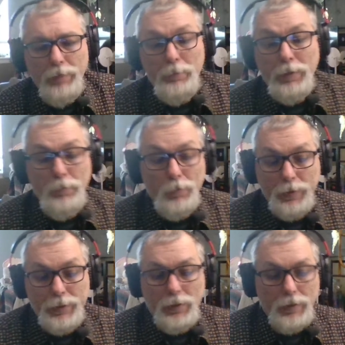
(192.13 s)
people
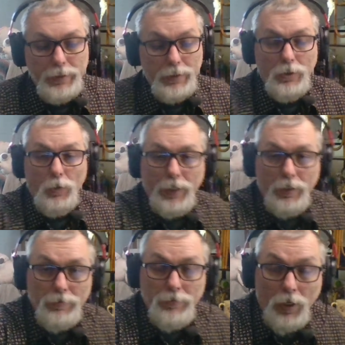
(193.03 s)
recently that don't
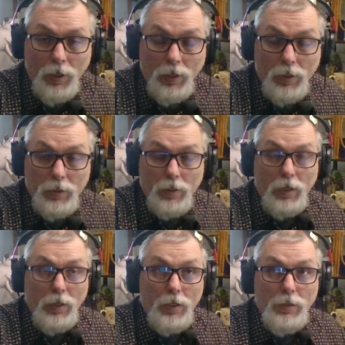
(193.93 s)
have,
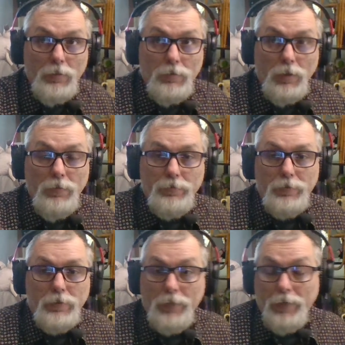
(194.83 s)
well,
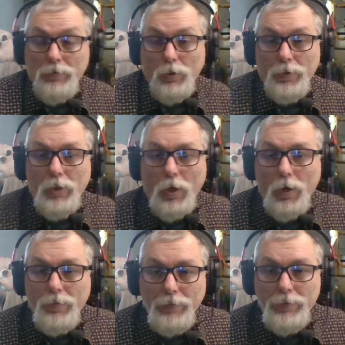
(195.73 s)
they'll never own a car.
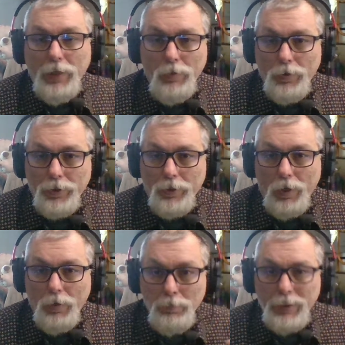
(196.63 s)
They've never owned a car.
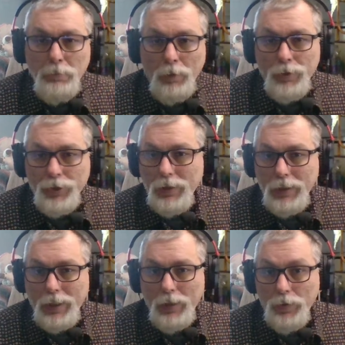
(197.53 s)
Me personally,
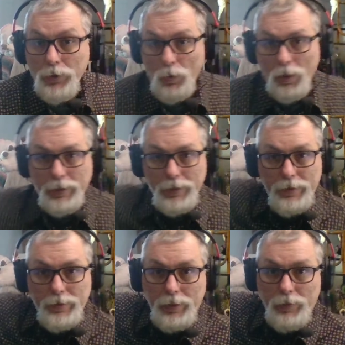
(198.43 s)
I own a truck. It's
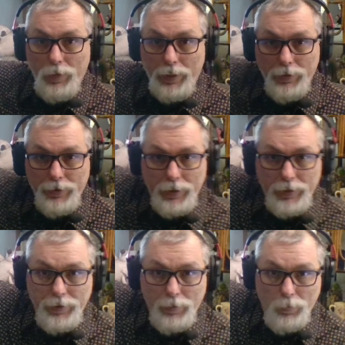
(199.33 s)
sitting right outside
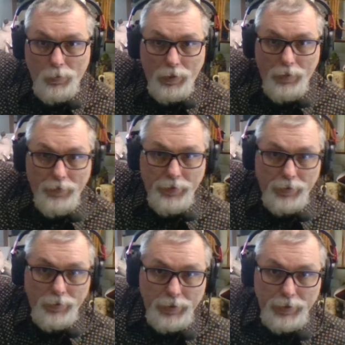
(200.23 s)
somewhere out
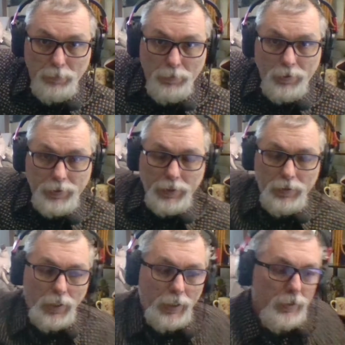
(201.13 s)
there in the parking
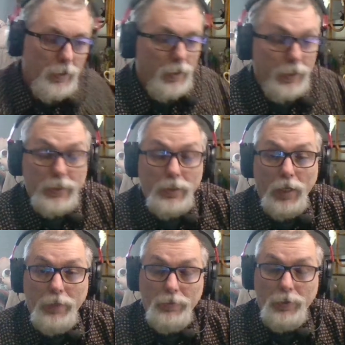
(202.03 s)
lot. It's
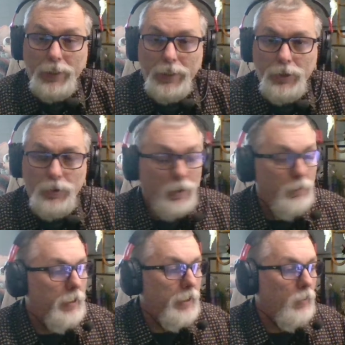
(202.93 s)
not a very nice truck,
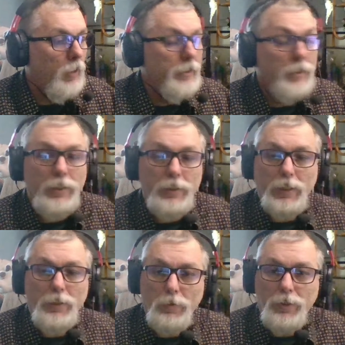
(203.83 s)
but it runs and it
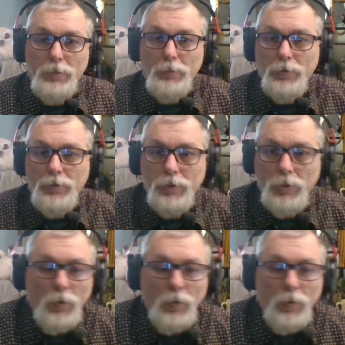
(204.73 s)
does what it's supposed to do.